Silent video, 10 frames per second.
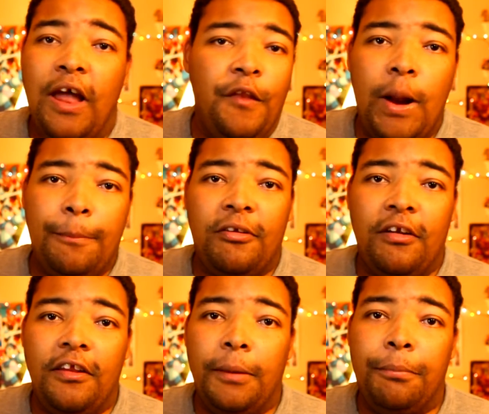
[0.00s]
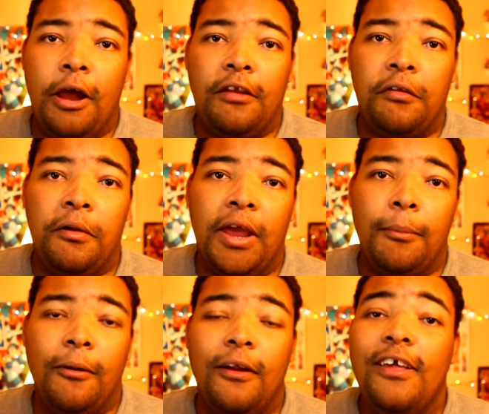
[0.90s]
God, this commentary already
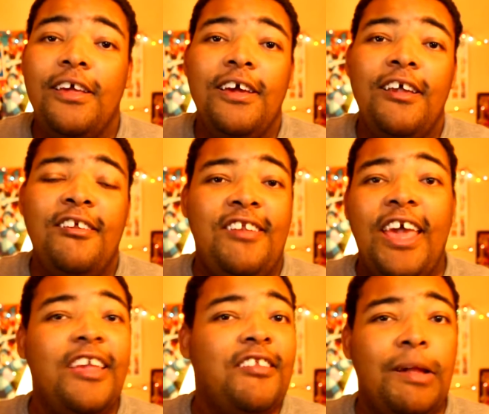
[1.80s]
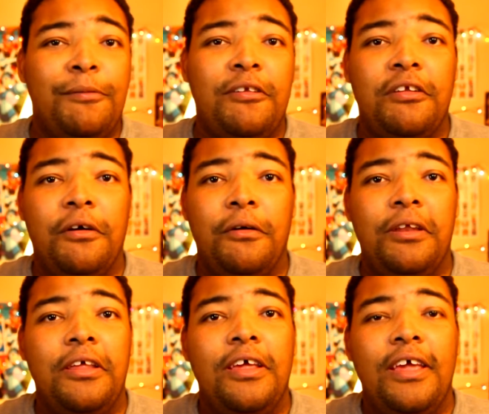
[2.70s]
started with me making fun of it. Like,
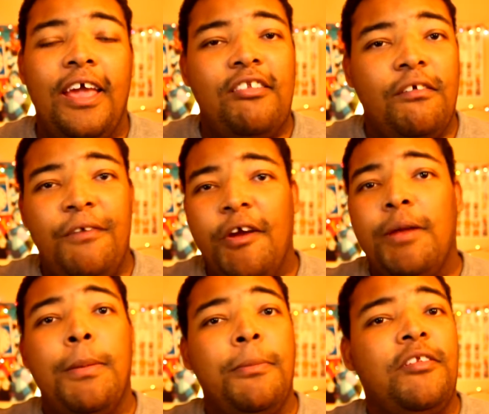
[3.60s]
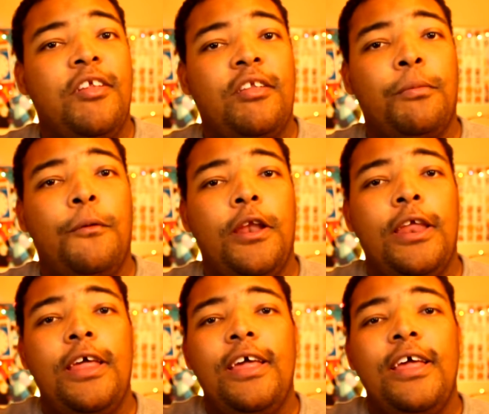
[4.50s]
this episode, at this point, this
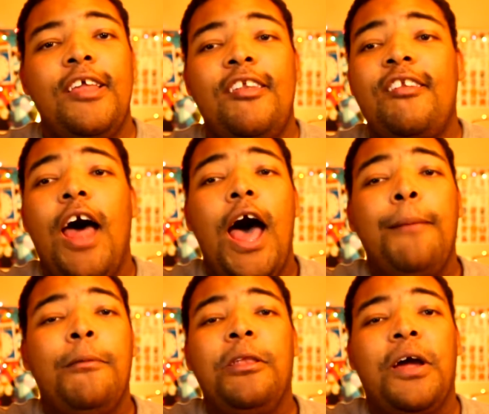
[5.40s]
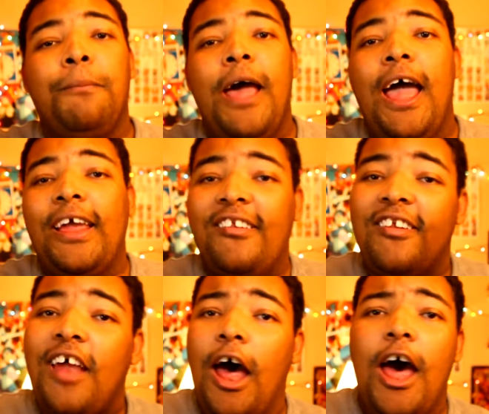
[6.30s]
episode's not even up on YouTube yet.
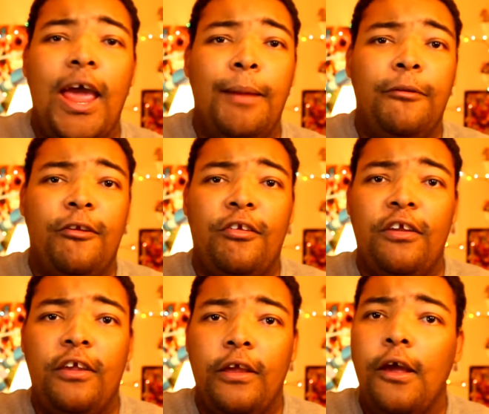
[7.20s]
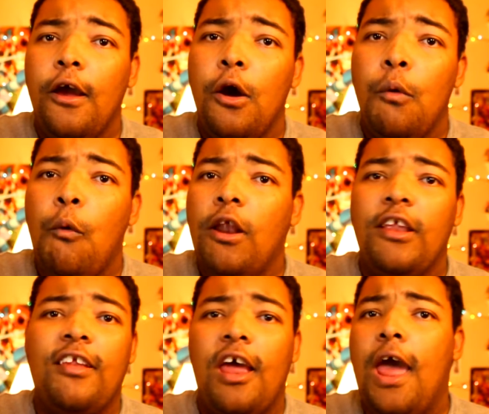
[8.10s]
And I'm just, like, talking so much
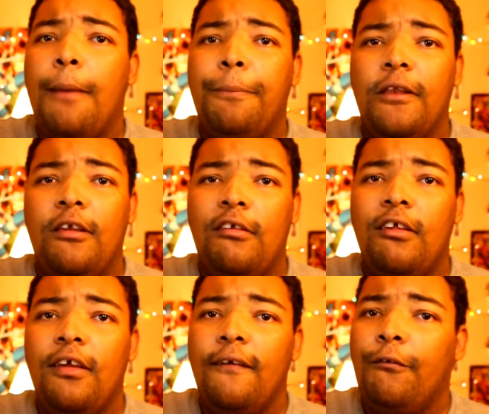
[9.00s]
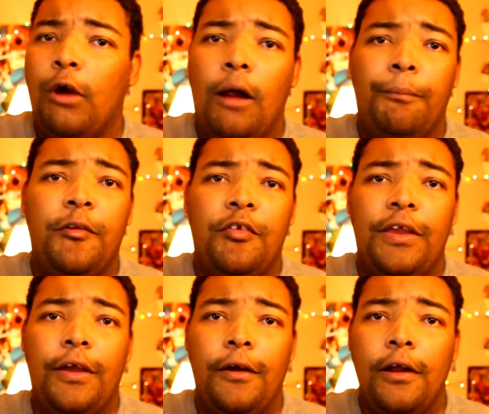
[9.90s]
trash that I could have fixed. I could have shot
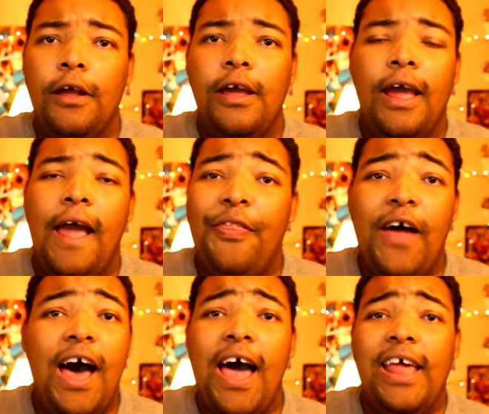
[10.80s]
better B-roll.